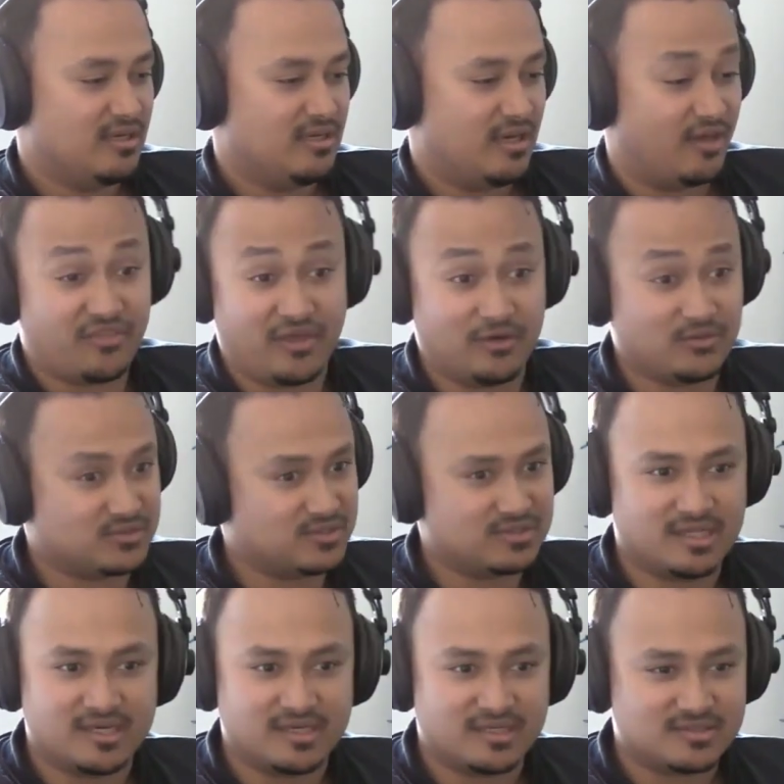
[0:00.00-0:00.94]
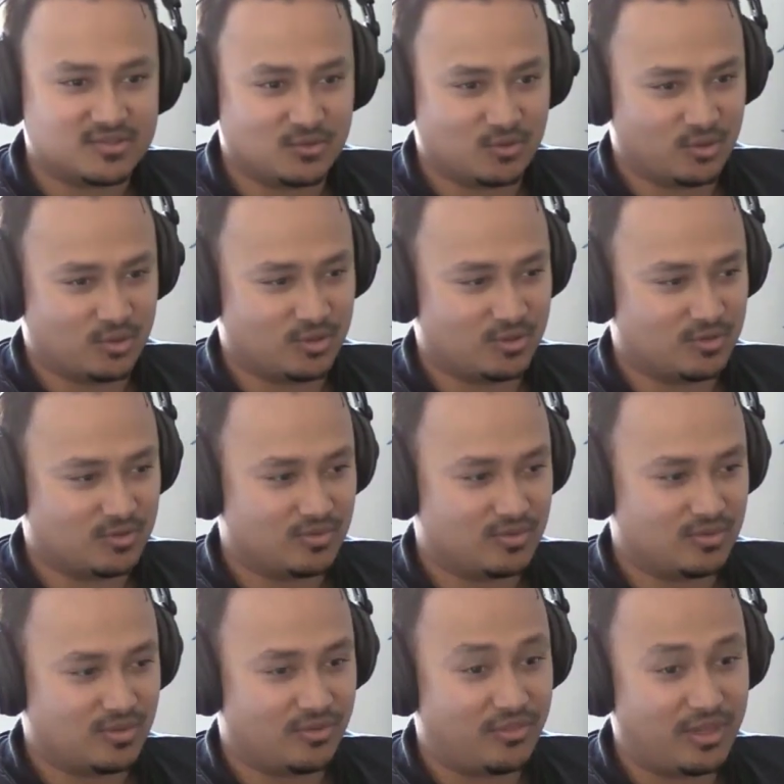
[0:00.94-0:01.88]
a thousand likes or
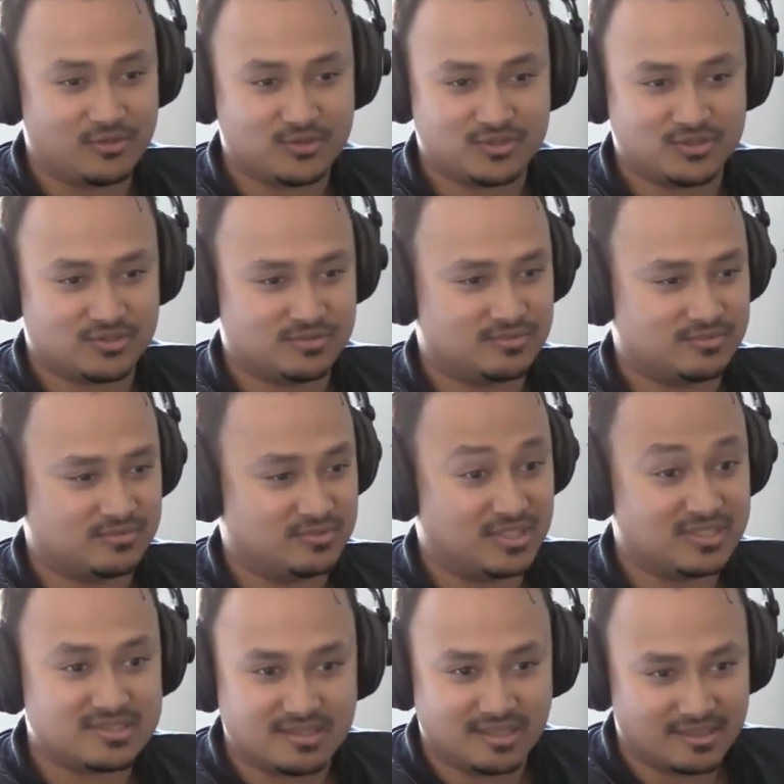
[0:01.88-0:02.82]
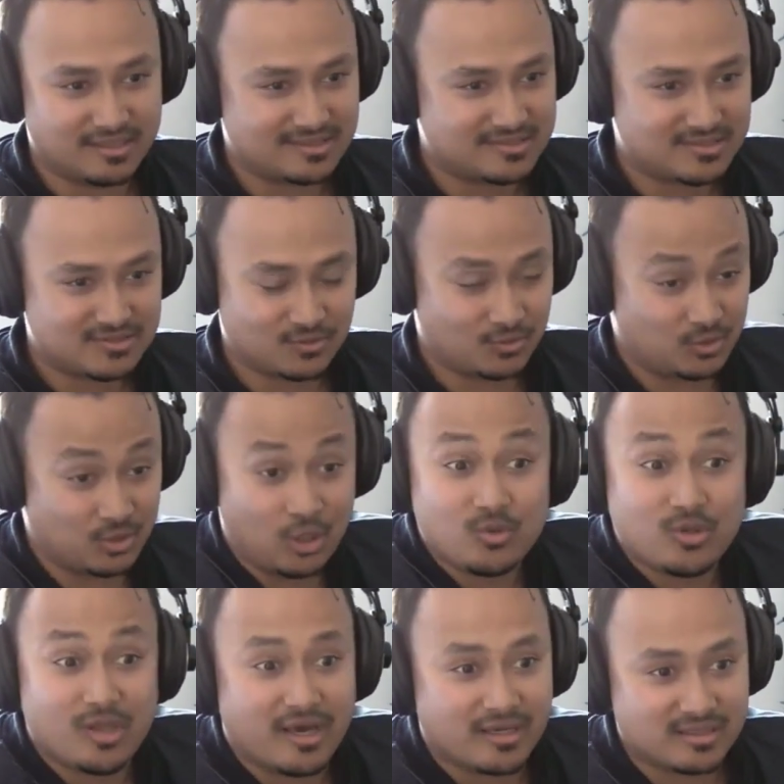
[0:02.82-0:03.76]
a thousand dislikes or no
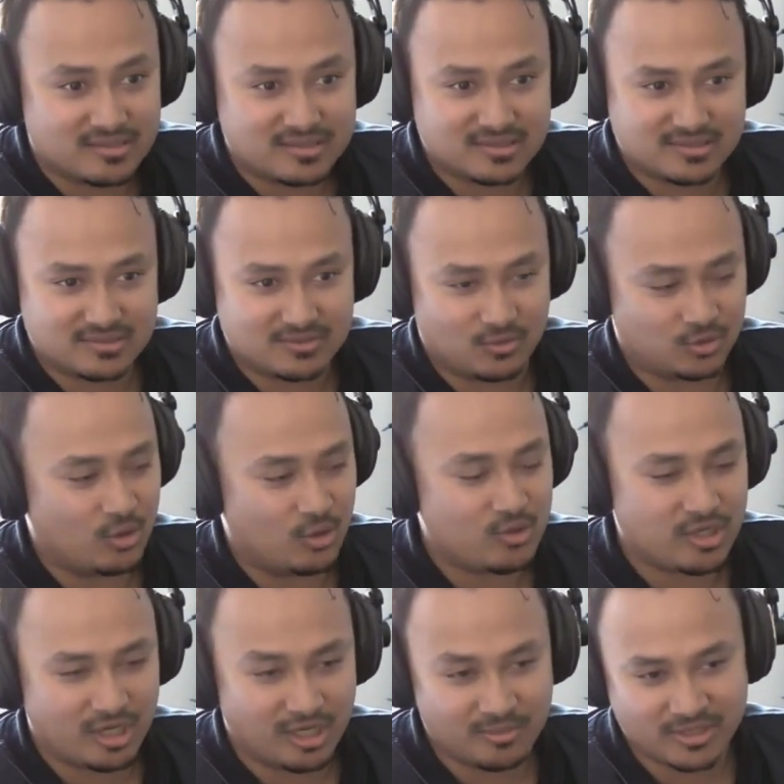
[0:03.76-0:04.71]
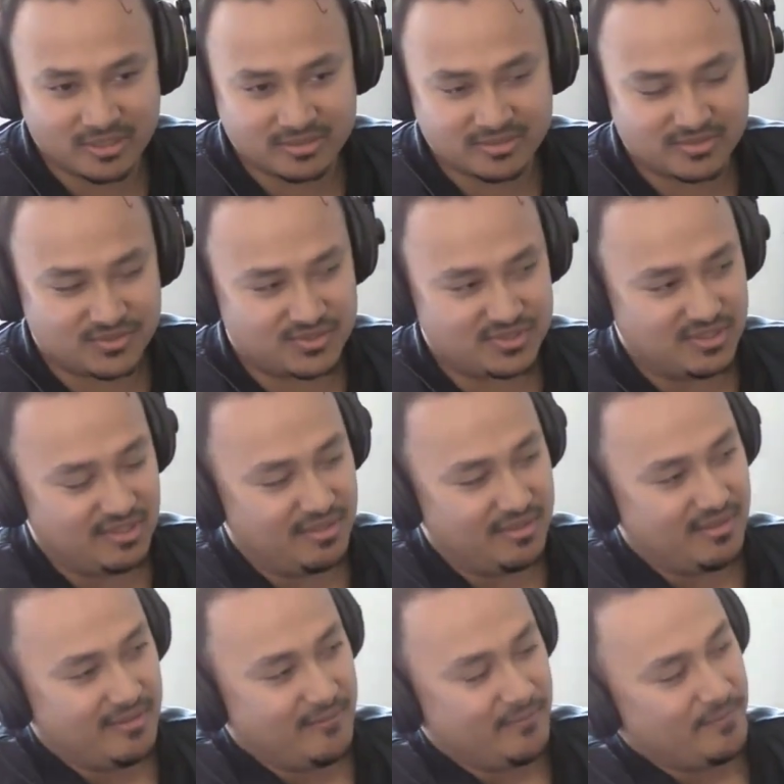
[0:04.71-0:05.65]
likes or no comments.
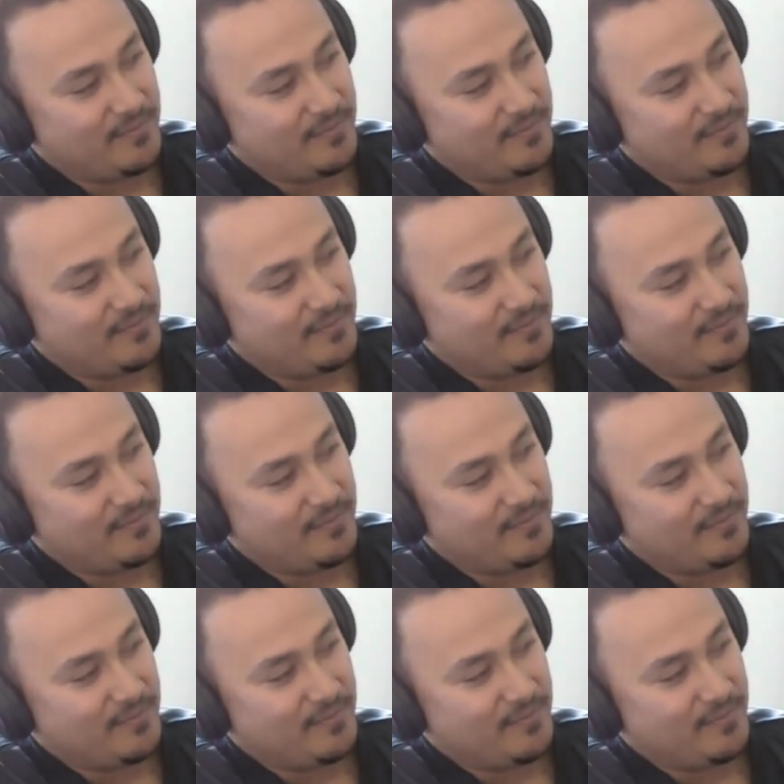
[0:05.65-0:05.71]
Yeah.